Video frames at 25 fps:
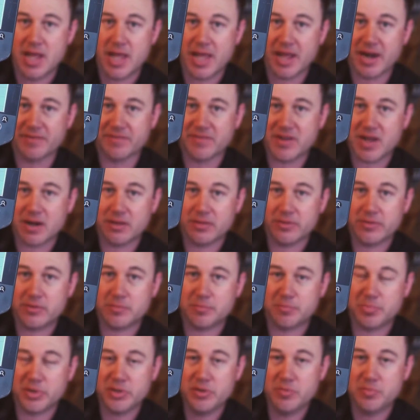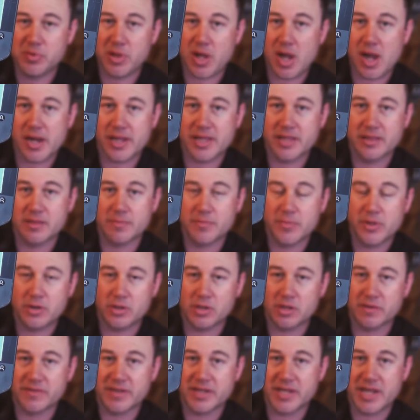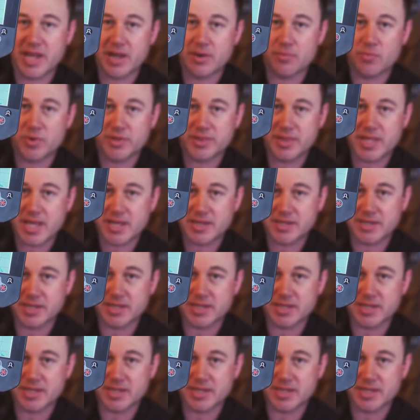And I've got a little blue block in the middle of it, and what that